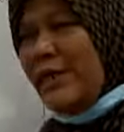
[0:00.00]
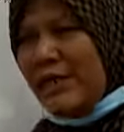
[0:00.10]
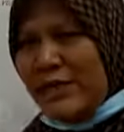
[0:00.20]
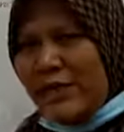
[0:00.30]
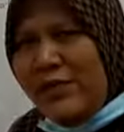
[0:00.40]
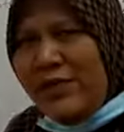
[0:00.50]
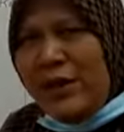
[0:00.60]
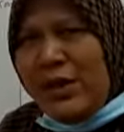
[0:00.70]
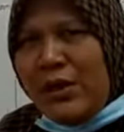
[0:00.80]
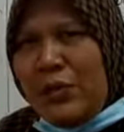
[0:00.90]
curve,
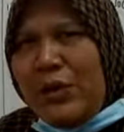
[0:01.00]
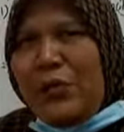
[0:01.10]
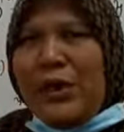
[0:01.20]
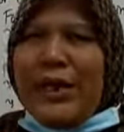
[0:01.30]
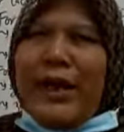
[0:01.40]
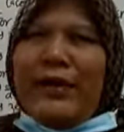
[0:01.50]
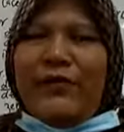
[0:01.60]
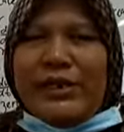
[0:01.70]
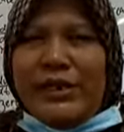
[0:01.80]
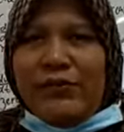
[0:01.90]
we will have a
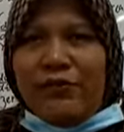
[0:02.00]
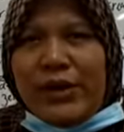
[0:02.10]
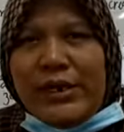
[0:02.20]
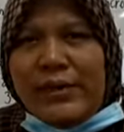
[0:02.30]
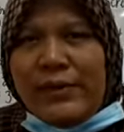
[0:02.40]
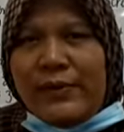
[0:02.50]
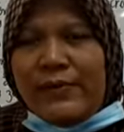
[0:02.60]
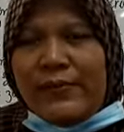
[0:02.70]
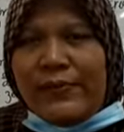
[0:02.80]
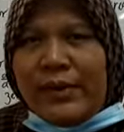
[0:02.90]
different
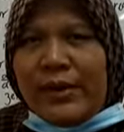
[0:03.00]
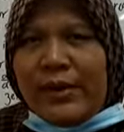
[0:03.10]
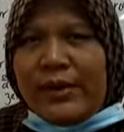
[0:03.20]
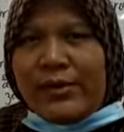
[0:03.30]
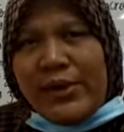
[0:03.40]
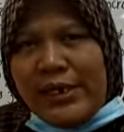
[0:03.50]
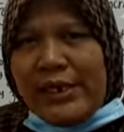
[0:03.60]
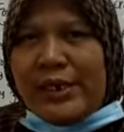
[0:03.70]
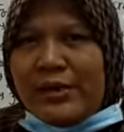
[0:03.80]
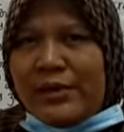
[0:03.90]
gradient.